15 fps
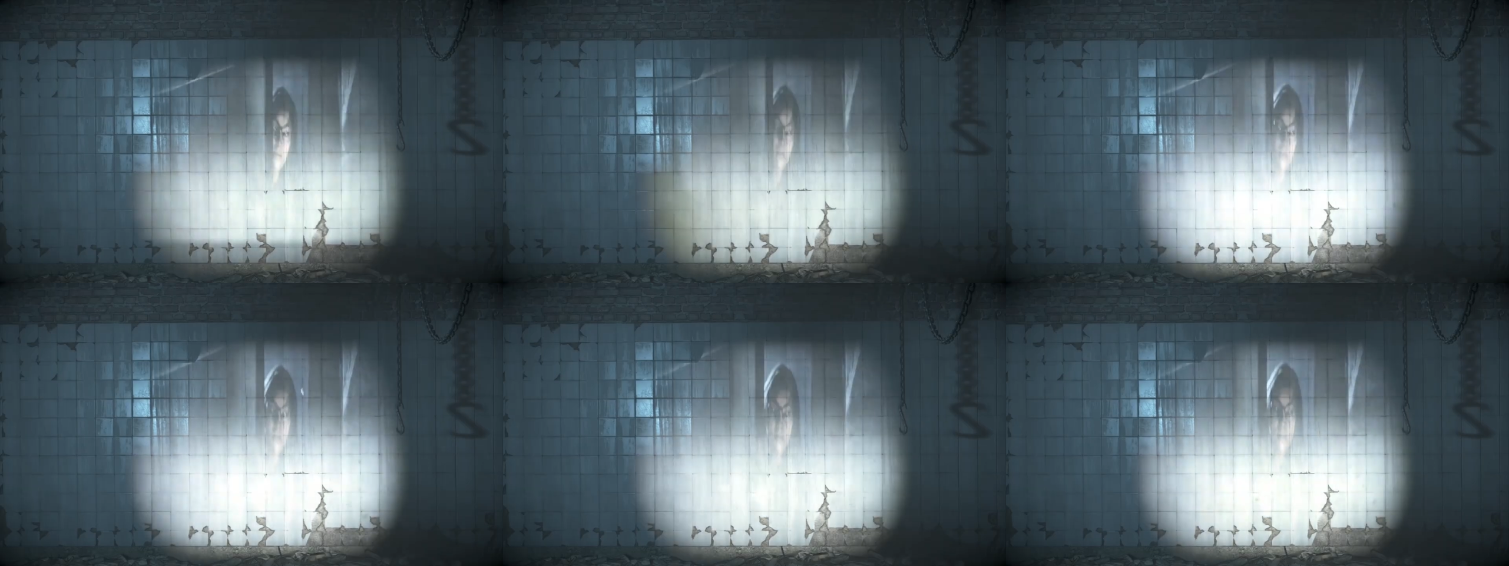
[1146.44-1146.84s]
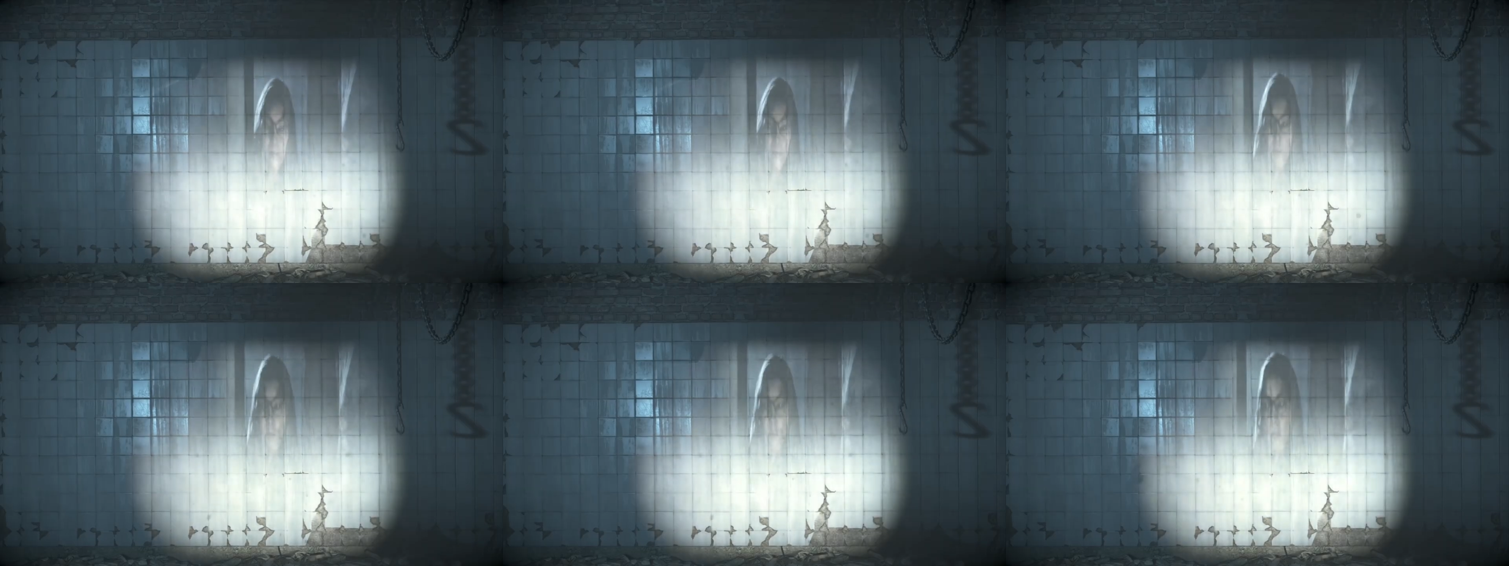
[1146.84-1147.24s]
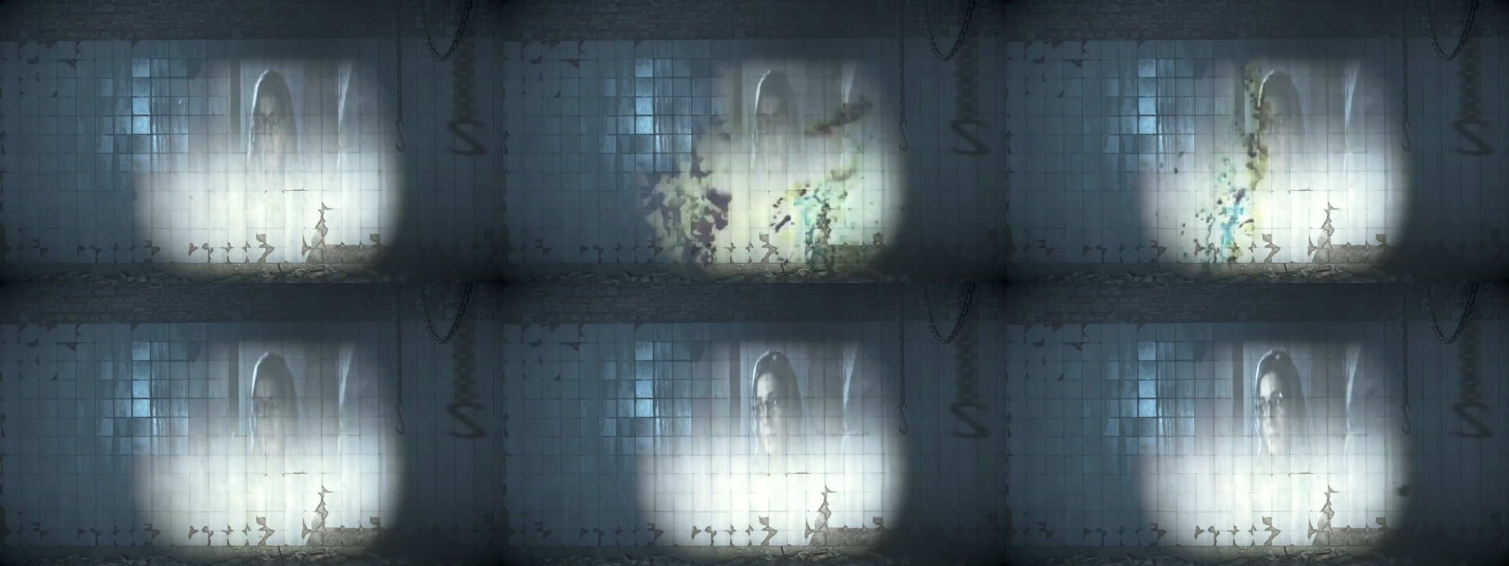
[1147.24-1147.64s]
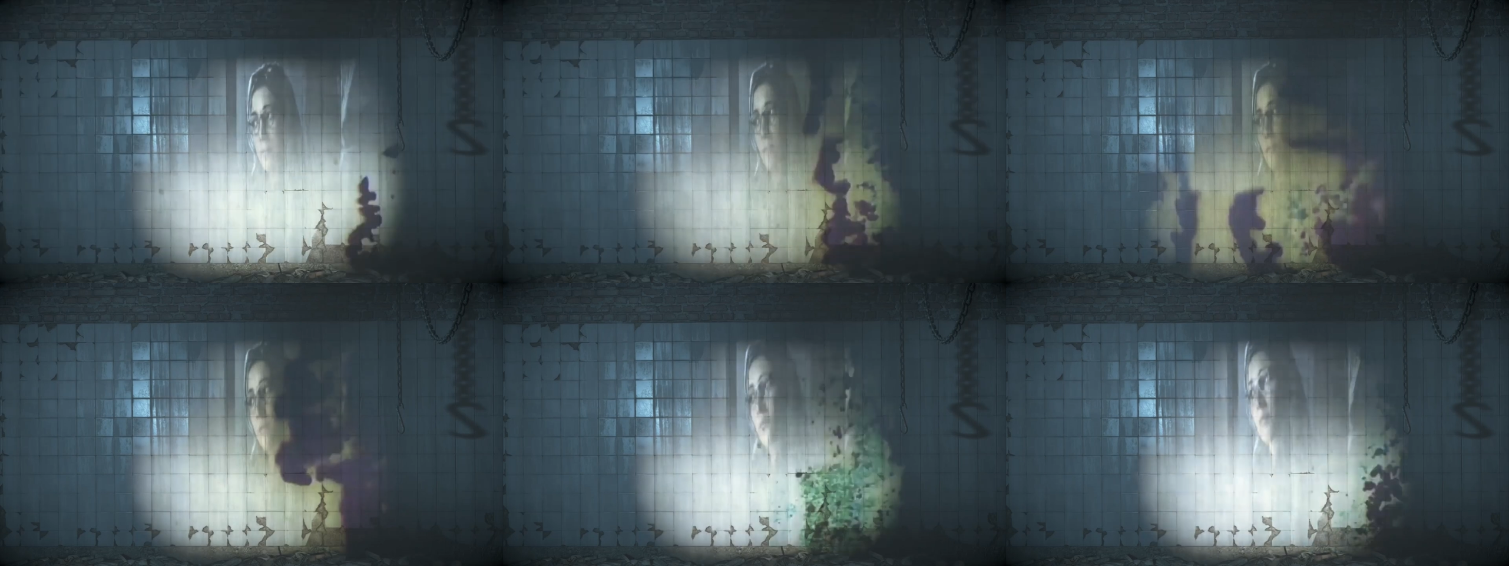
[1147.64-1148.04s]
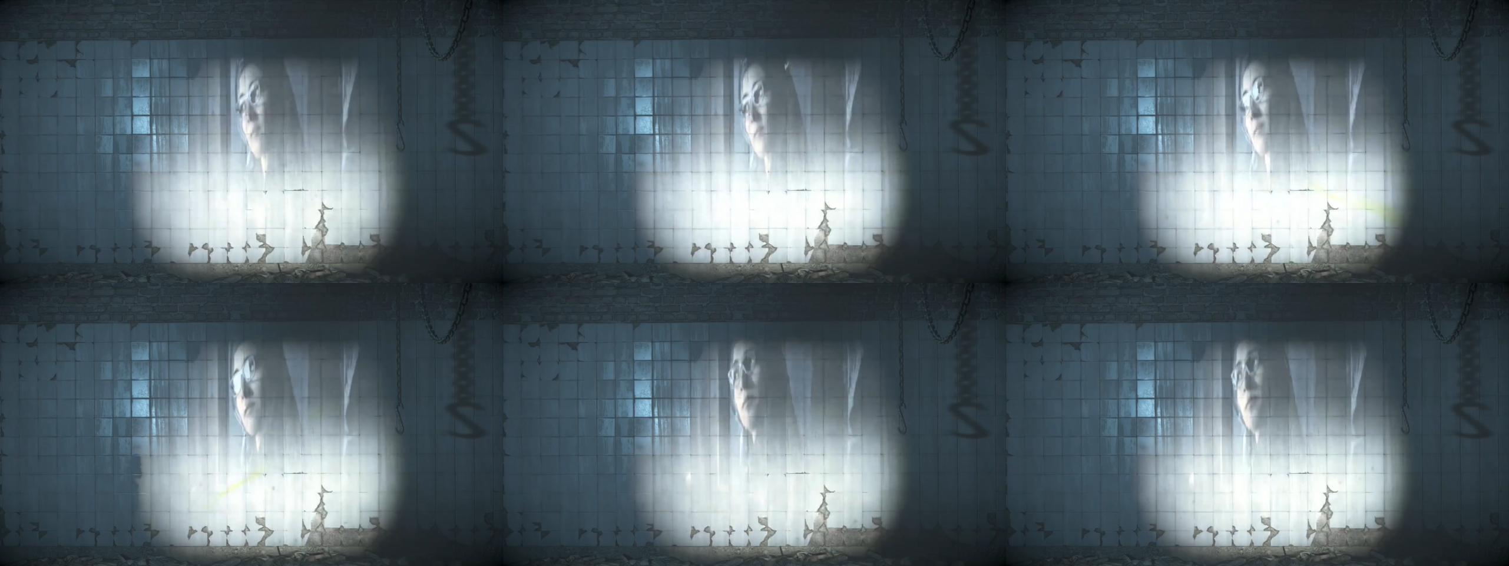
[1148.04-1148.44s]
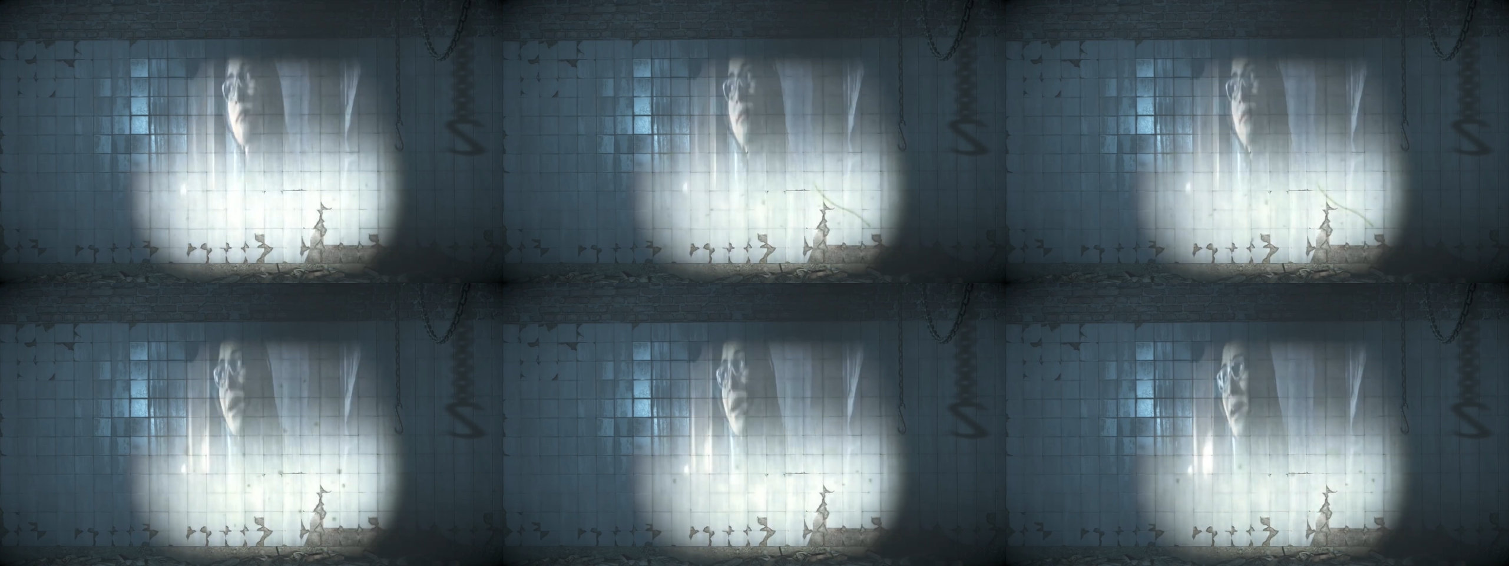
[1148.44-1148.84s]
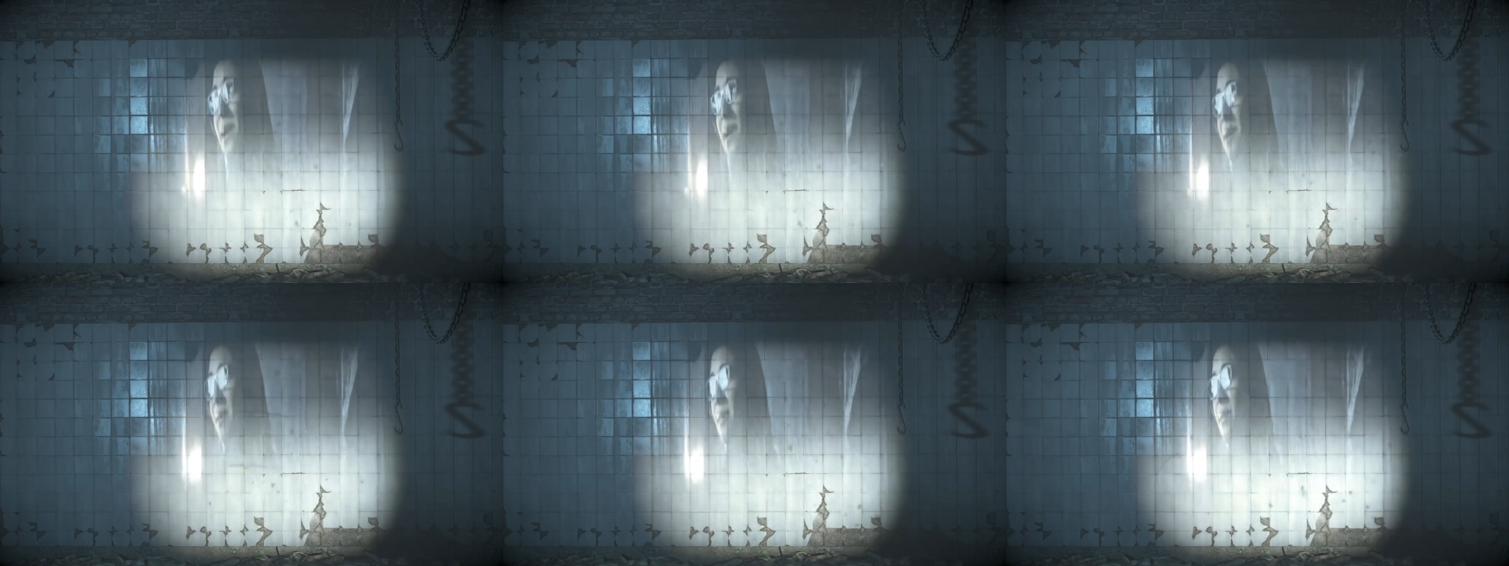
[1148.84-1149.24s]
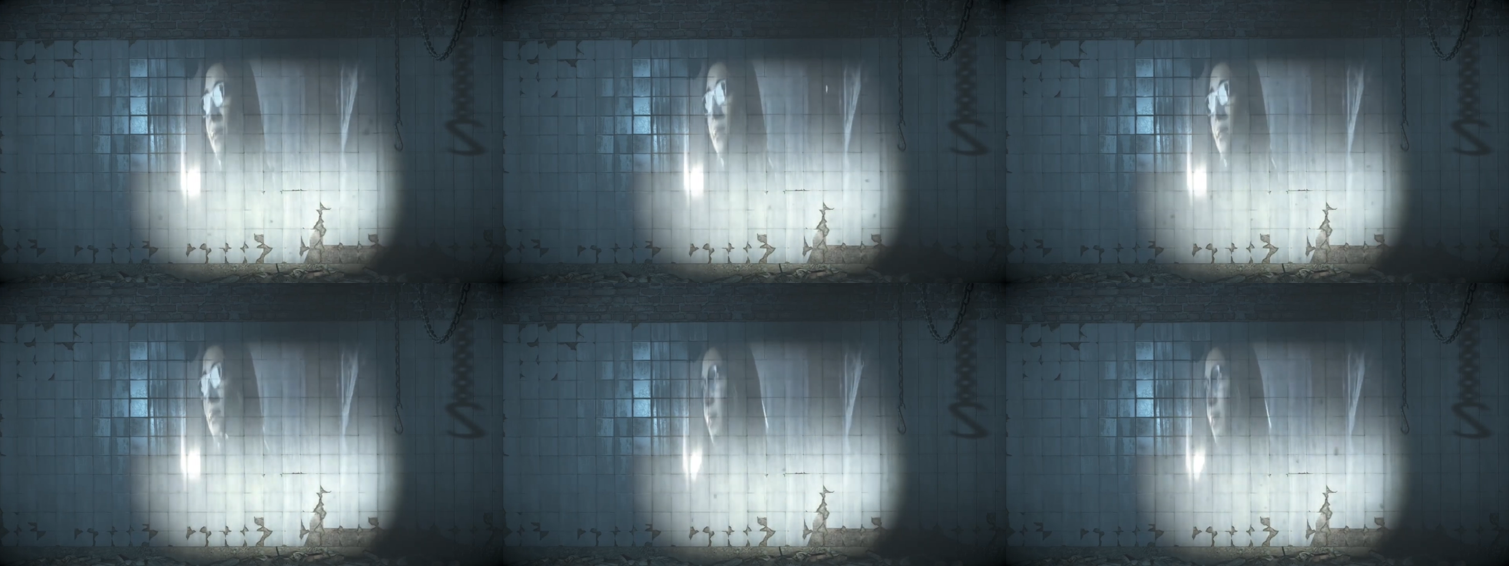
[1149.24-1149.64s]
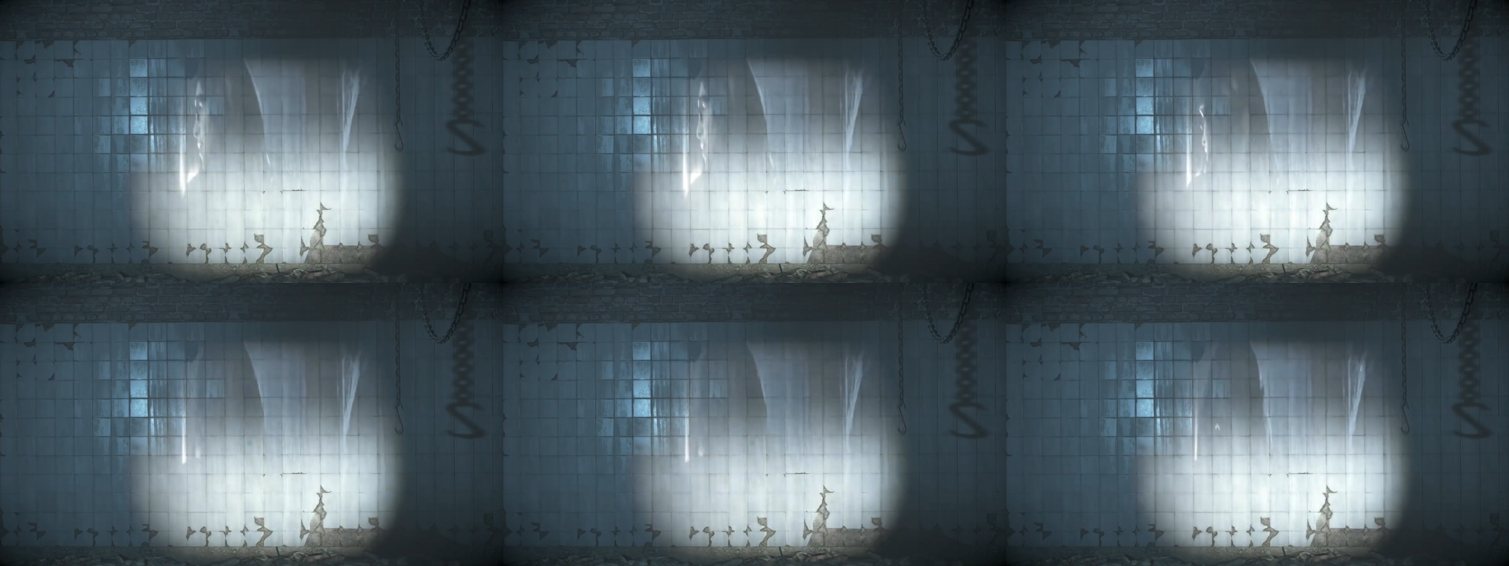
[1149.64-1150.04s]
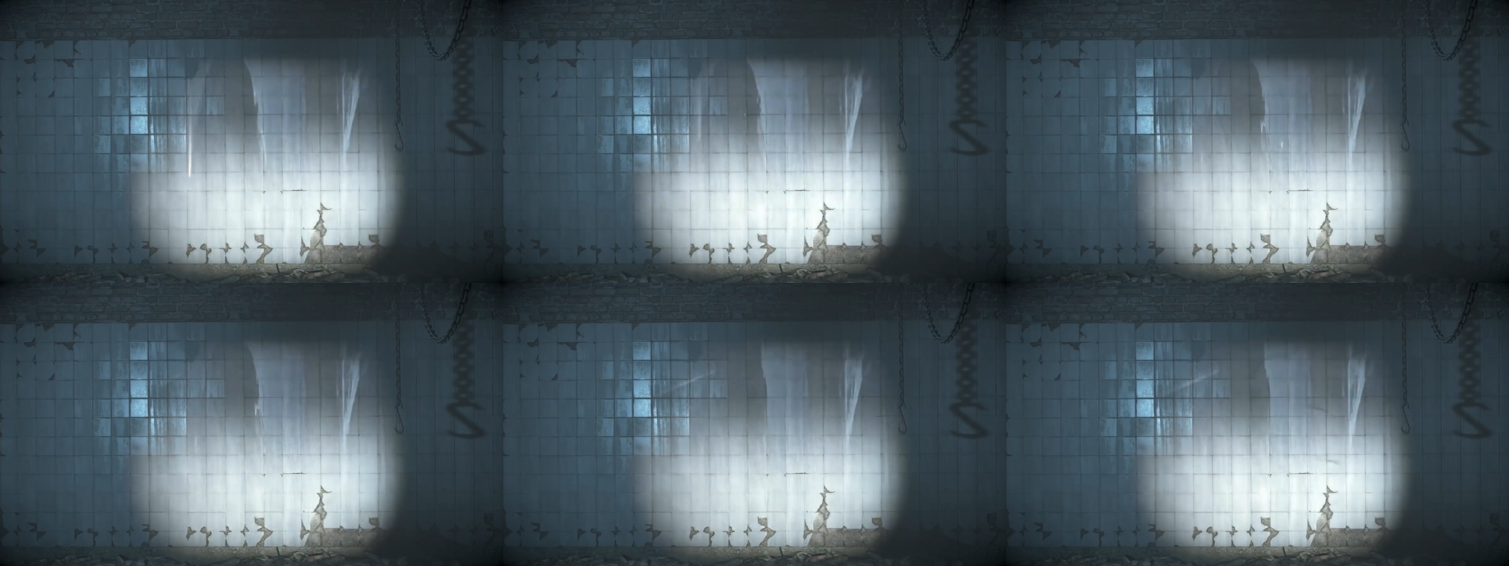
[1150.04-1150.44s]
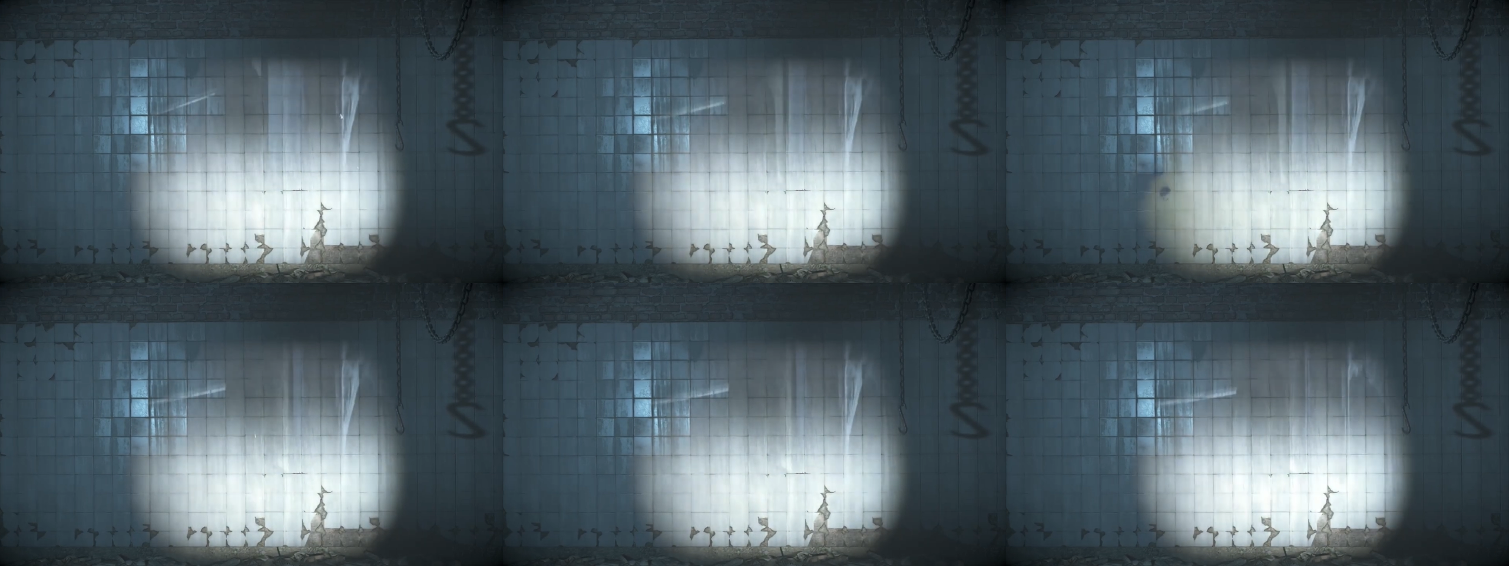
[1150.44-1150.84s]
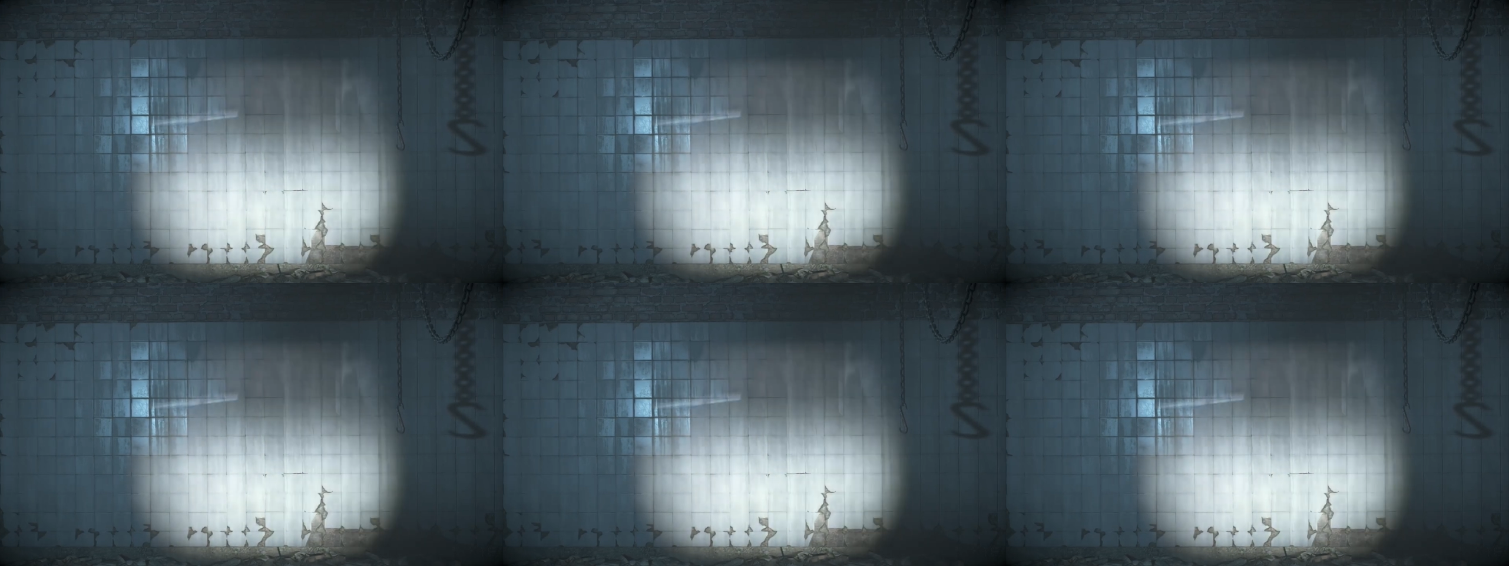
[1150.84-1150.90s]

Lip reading: Nobody's mouth can be seen.